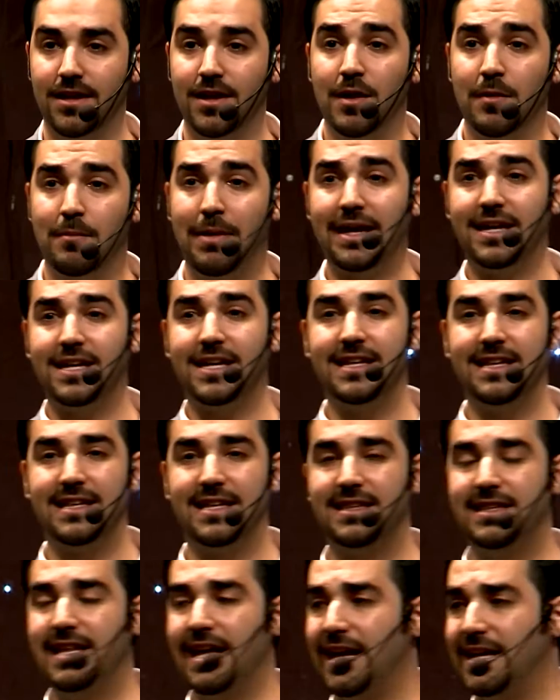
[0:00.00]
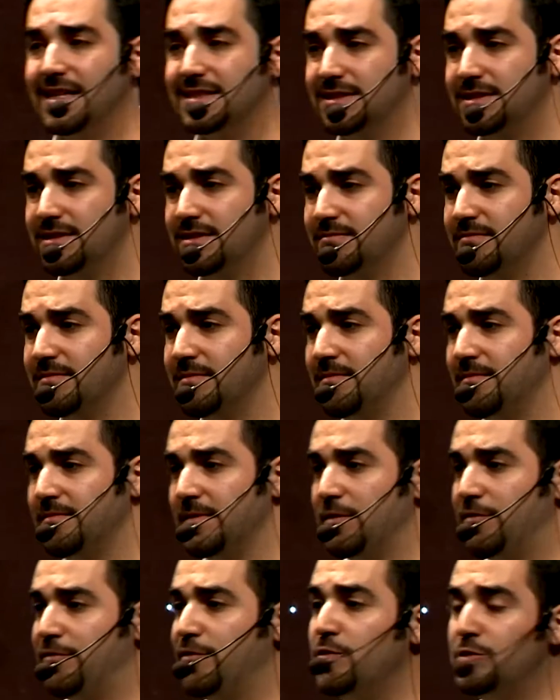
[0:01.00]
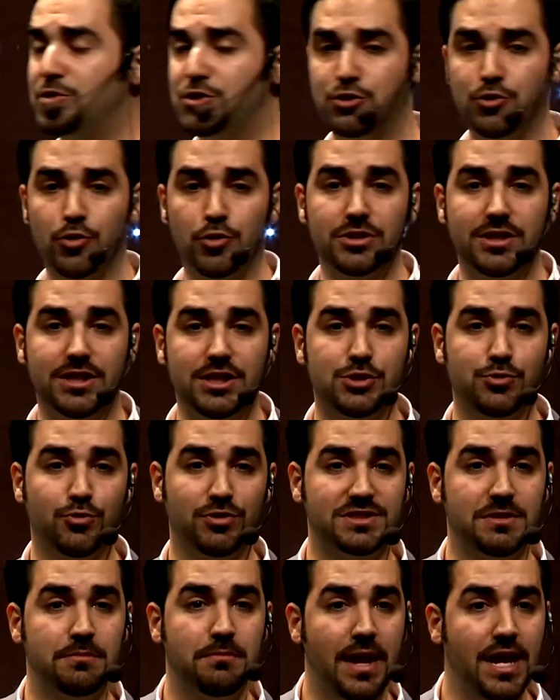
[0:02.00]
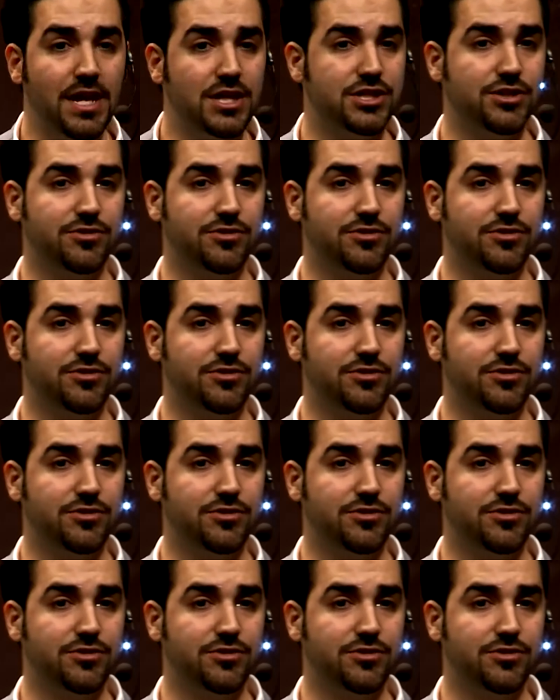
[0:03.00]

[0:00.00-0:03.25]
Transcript: Back in the days, food shortage was a major